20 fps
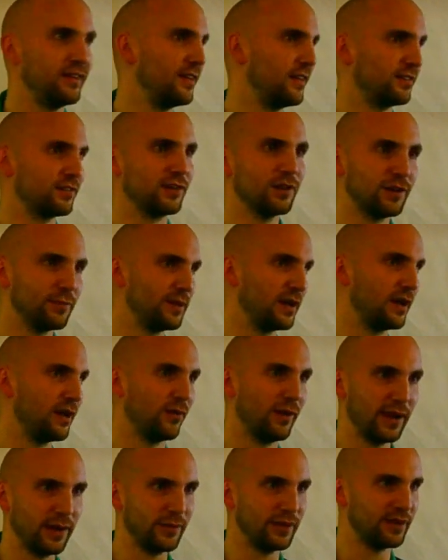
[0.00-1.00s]
there's got to be a
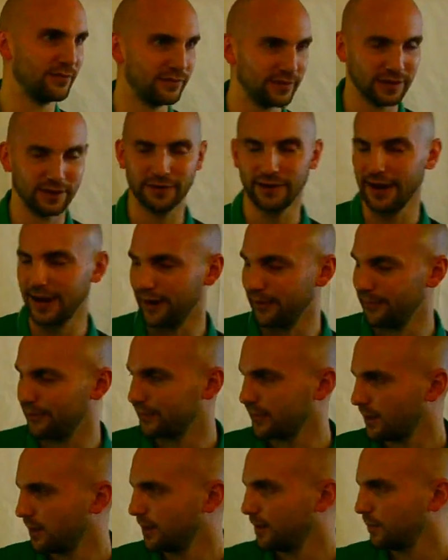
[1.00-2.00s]
way we can figure it out.
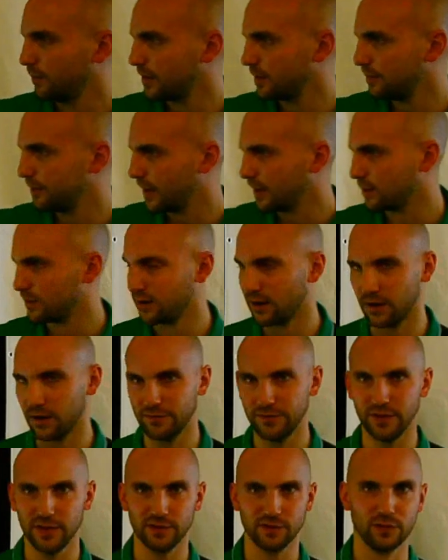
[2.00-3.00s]
But it meant that our
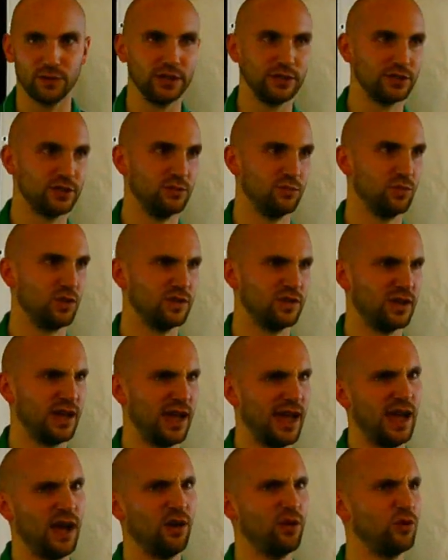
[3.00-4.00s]
first question wasn't
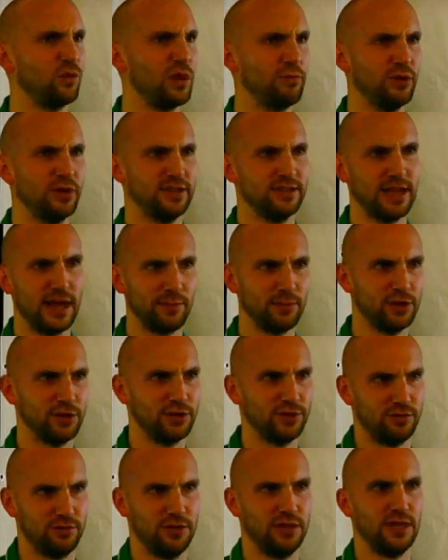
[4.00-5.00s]
how do we put
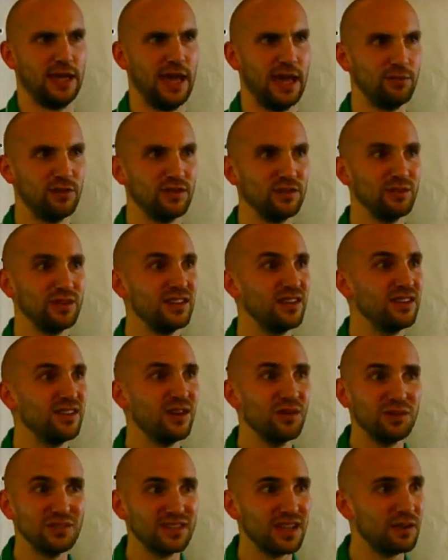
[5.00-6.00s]
tablature in the game, because we didn't
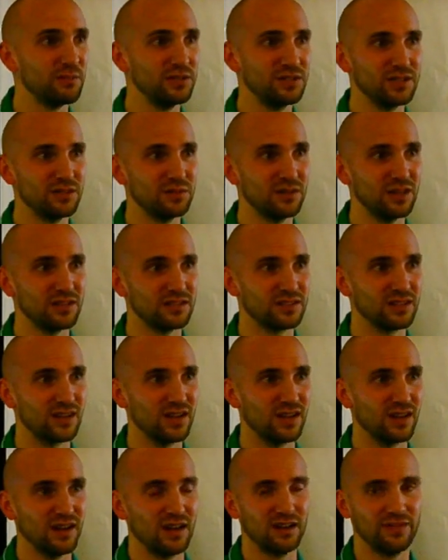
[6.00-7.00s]
know what tablature was.
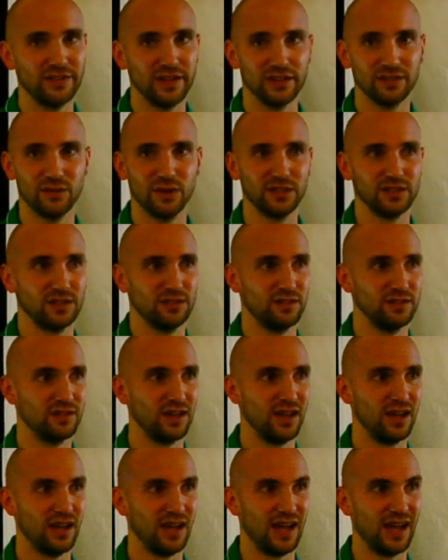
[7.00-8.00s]
Our first question is,
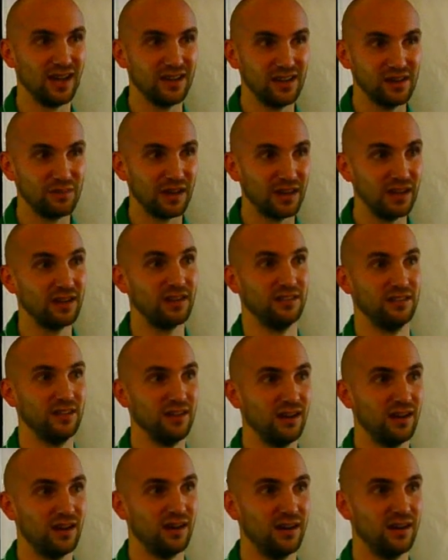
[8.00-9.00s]
how do you play the
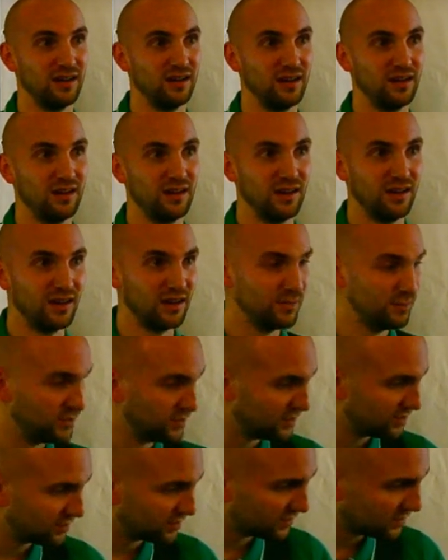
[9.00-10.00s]
guitar? And the
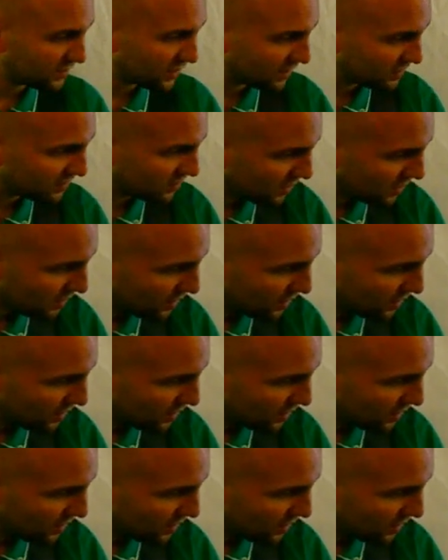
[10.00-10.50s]
musician says,